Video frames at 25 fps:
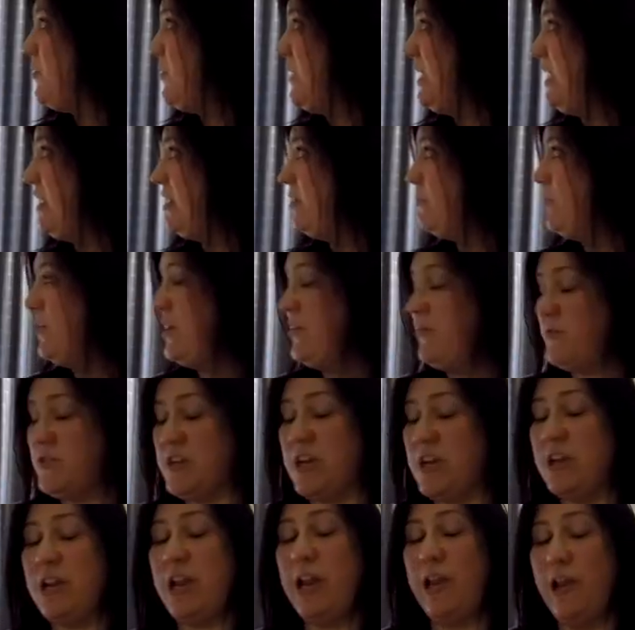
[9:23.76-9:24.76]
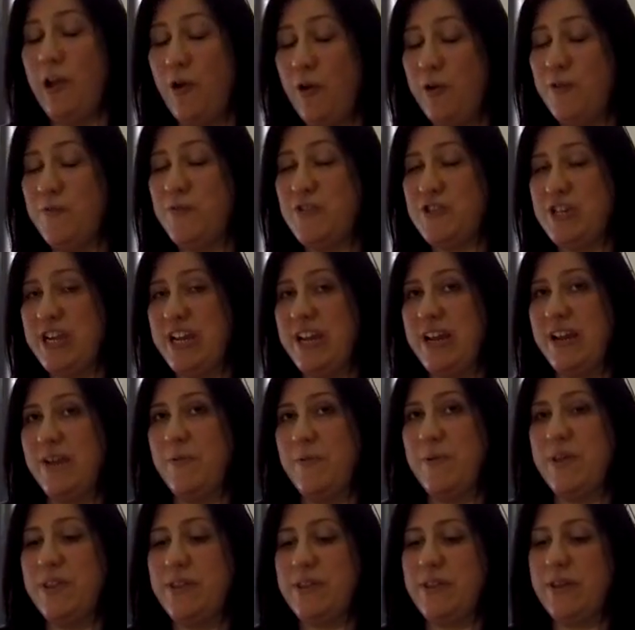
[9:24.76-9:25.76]
that we've done a lot of
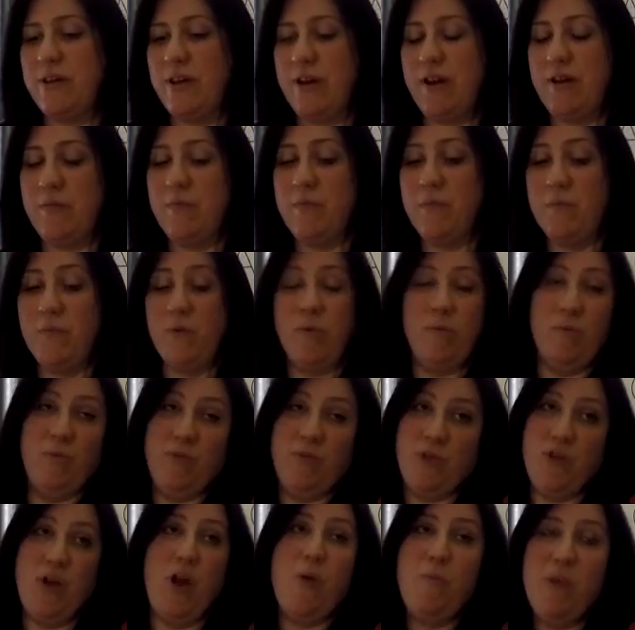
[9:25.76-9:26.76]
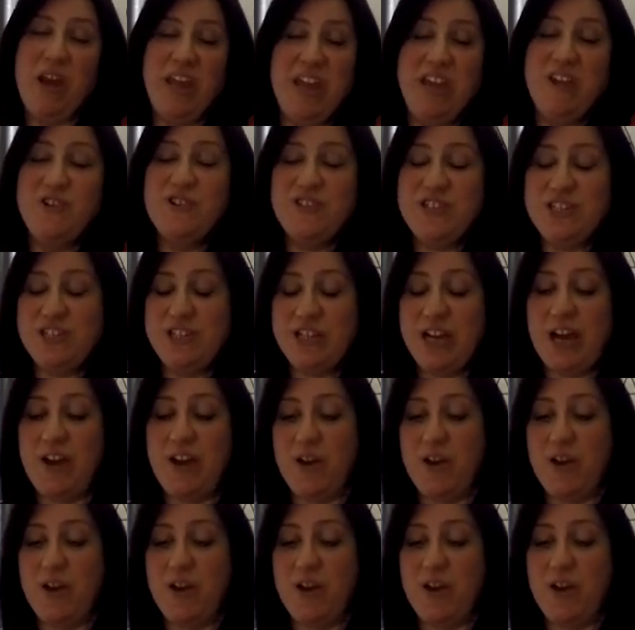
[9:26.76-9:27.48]
training with, throughout my years in